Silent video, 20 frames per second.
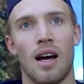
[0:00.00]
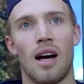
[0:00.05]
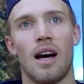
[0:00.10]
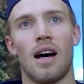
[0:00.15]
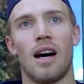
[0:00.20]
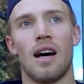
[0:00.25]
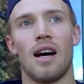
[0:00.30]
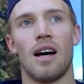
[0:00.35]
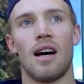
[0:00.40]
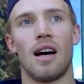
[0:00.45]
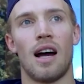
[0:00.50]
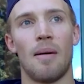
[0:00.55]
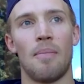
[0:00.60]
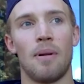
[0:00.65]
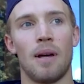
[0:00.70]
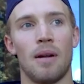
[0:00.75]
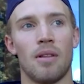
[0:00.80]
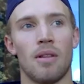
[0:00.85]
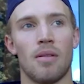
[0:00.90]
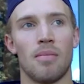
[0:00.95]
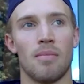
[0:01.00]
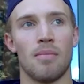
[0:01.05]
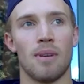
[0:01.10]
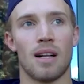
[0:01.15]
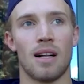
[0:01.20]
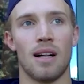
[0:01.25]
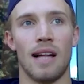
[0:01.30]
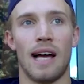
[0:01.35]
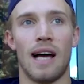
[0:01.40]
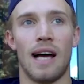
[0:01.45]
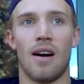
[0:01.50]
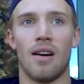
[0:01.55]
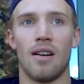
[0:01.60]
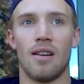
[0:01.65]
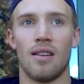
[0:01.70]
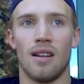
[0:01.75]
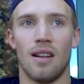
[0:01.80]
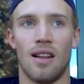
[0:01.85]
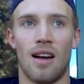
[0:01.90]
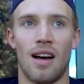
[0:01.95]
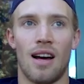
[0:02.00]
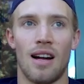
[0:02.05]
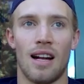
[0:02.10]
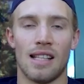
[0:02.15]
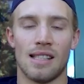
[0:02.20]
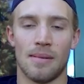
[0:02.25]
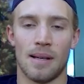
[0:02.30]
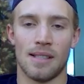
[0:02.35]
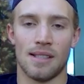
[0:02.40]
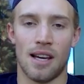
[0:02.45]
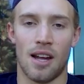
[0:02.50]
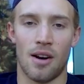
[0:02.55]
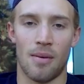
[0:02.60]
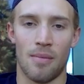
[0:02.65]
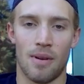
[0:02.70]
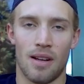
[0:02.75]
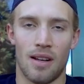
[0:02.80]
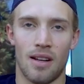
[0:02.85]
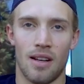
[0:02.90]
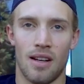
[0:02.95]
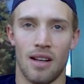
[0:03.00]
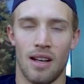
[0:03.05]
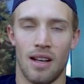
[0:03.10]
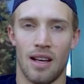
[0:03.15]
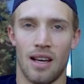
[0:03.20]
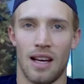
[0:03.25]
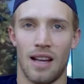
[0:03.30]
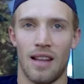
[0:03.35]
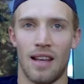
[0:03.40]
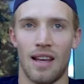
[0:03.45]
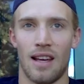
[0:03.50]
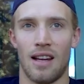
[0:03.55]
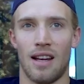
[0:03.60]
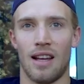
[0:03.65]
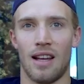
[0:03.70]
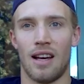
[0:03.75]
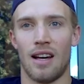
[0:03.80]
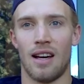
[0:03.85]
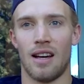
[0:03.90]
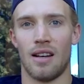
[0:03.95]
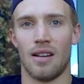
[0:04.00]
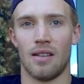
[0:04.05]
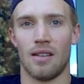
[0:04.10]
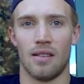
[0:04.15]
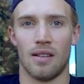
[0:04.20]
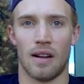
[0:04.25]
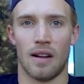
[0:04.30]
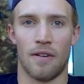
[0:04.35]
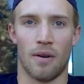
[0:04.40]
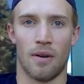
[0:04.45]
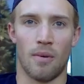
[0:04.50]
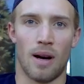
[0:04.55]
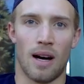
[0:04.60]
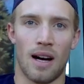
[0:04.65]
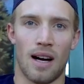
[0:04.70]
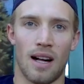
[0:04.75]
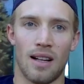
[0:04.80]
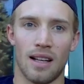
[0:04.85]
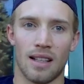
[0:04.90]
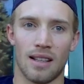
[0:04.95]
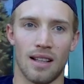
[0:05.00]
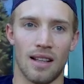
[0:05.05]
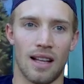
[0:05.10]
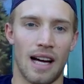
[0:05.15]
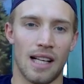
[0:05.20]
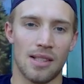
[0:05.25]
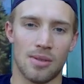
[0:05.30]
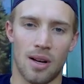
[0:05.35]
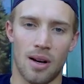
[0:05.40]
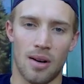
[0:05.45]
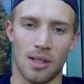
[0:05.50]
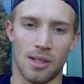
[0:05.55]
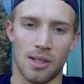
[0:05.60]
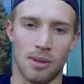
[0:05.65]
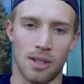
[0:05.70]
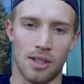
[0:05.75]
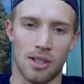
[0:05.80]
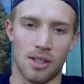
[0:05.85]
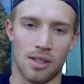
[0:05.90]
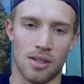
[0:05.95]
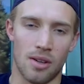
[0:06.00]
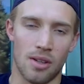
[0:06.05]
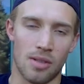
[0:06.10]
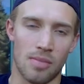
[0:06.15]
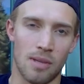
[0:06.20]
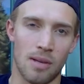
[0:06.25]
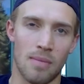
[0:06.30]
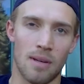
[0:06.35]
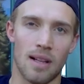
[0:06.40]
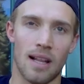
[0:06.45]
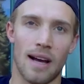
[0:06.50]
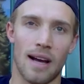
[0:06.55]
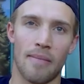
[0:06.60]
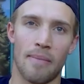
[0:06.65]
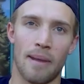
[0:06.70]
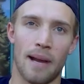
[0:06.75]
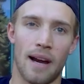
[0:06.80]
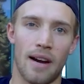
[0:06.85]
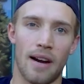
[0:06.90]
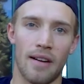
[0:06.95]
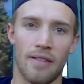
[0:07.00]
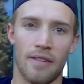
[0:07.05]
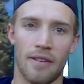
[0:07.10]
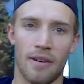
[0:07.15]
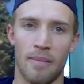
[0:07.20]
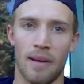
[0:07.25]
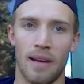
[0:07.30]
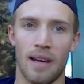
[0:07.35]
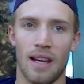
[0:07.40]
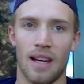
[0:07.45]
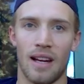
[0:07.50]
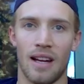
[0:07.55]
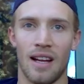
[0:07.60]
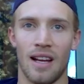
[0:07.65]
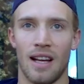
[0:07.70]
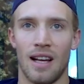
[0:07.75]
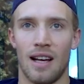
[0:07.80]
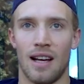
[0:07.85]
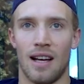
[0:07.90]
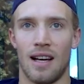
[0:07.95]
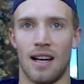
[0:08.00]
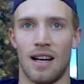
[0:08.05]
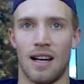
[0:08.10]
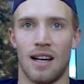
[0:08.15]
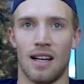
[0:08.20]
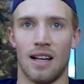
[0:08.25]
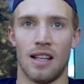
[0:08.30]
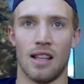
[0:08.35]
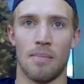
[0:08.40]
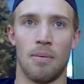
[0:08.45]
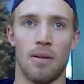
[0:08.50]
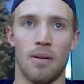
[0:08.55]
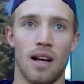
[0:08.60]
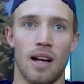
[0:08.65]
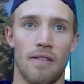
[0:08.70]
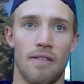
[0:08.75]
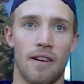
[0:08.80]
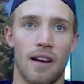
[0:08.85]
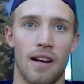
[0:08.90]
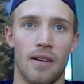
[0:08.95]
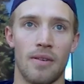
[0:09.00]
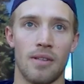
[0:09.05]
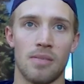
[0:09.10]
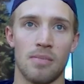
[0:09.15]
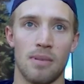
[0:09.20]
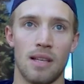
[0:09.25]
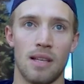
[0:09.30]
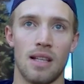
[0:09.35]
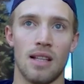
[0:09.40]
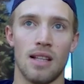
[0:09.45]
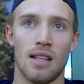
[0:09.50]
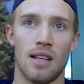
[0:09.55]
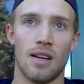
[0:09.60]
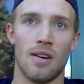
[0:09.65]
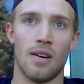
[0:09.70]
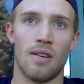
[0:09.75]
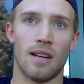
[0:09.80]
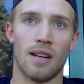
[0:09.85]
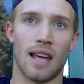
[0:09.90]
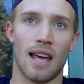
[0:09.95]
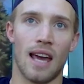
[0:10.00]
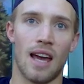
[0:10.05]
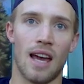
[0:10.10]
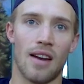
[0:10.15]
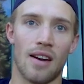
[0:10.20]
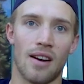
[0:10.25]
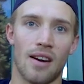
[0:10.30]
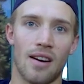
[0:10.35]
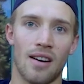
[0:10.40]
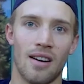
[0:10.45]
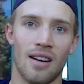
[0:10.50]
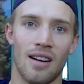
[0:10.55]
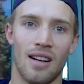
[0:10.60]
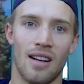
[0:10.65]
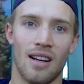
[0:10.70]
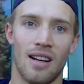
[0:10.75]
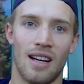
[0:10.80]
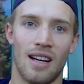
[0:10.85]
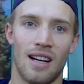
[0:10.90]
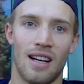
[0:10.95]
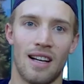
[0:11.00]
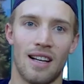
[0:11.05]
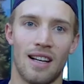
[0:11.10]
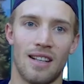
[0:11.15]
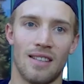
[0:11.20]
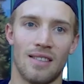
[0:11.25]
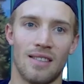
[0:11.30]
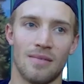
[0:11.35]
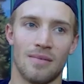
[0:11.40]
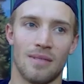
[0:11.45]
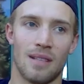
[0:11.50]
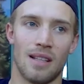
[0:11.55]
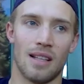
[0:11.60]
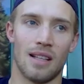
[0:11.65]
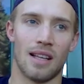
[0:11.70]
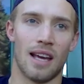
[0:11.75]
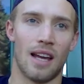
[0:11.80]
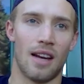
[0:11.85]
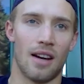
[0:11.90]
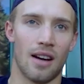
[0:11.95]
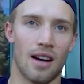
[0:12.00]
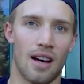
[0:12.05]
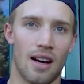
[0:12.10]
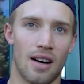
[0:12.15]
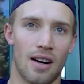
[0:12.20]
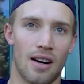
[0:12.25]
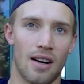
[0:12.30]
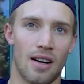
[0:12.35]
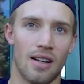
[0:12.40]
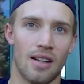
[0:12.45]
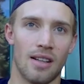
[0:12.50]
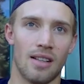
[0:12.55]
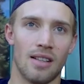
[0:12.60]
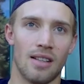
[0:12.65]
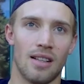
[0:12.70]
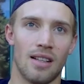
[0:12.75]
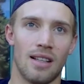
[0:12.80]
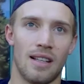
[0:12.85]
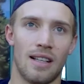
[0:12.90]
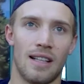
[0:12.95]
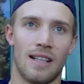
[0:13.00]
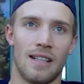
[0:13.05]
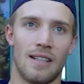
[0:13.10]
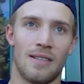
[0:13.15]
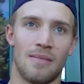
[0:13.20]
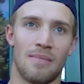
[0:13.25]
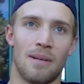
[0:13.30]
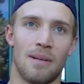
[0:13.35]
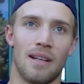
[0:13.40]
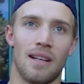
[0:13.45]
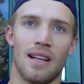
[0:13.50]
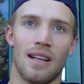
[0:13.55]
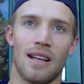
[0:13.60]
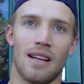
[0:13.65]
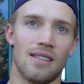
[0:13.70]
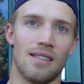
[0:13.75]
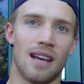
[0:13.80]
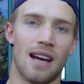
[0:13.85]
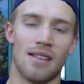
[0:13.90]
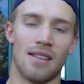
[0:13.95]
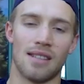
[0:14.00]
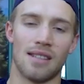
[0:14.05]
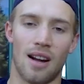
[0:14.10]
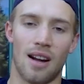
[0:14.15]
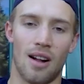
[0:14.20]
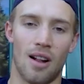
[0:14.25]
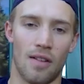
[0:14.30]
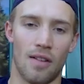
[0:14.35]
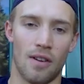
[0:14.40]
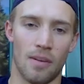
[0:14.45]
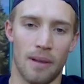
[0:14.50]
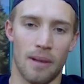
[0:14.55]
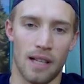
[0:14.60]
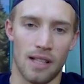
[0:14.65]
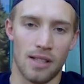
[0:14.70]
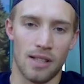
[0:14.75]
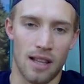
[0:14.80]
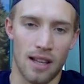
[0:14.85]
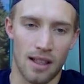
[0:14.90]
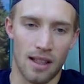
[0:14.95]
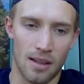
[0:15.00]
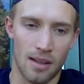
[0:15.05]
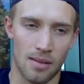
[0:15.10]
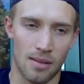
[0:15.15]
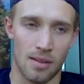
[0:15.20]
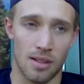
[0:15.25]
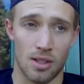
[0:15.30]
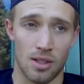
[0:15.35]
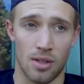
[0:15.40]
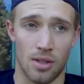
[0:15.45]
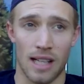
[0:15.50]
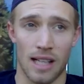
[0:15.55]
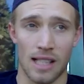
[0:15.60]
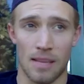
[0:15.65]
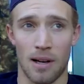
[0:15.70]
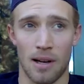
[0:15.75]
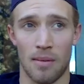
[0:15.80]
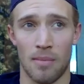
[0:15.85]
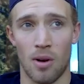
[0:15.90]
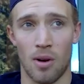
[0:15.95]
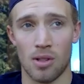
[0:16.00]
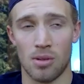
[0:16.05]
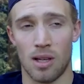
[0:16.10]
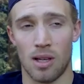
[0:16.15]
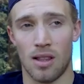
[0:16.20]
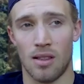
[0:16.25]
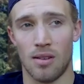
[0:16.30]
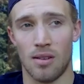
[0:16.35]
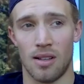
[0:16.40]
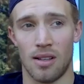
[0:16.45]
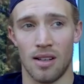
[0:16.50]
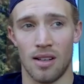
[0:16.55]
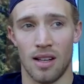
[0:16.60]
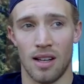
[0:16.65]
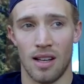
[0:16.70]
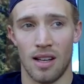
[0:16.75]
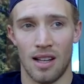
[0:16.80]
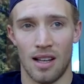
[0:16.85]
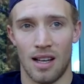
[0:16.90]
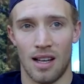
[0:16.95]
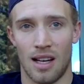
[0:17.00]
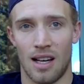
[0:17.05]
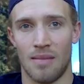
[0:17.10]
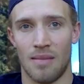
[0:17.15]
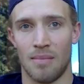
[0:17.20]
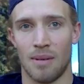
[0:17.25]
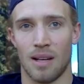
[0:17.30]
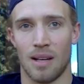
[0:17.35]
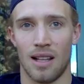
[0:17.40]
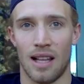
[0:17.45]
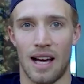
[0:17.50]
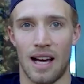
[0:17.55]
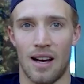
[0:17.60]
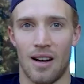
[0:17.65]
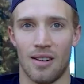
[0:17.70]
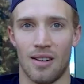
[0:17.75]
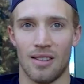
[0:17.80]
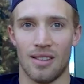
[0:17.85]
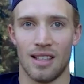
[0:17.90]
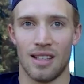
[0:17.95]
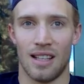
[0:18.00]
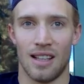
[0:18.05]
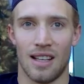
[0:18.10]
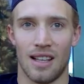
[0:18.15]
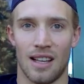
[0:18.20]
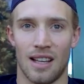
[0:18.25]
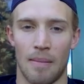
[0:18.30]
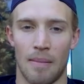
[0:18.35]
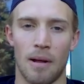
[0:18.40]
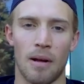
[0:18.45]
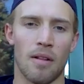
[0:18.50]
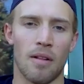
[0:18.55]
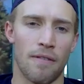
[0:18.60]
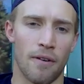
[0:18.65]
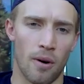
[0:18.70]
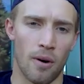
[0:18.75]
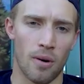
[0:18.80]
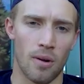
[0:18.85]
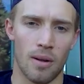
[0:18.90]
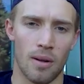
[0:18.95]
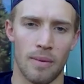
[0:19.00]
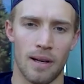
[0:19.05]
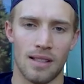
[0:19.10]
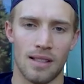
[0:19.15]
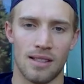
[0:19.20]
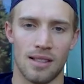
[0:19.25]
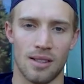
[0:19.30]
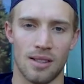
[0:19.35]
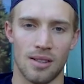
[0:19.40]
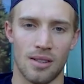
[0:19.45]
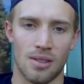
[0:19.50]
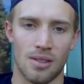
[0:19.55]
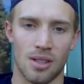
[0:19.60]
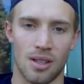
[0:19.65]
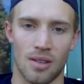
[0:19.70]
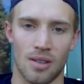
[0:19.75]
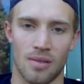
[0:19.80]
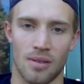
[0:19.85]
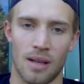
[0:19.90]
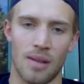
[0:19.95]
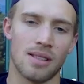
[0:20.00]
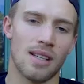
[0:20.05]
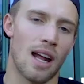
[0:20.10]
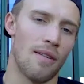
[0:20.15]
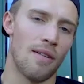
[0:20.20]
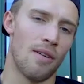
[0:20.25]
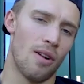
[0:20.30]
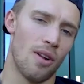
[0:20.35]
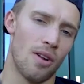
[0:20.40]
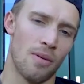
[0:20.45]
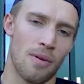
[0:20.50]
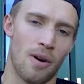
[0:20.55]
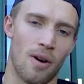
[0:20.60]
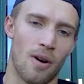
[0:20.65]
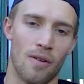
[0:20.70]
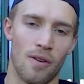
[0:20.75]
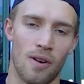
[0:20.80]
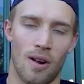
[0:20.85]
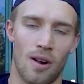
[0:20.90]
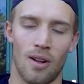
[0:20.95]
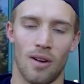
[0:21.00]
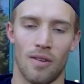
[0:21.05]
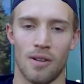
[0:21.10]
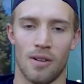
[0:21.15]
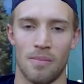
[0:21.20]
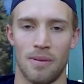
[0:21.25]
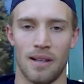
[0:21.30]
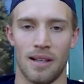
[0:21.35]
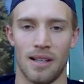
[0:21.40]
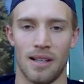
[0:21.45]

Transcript: I played with McLeod a lot as my centerman. And then for a while, like the lines were always switching. So it was me, McLeod, and Perry for a bit. In the playoff run, it was me, Leo, and Kaner. And then Kaner got hurt. But it was kind of all over the place. So I think the two guys I played most with are McLeod, and then I played with Fogle a bit too. So it's kind of all over the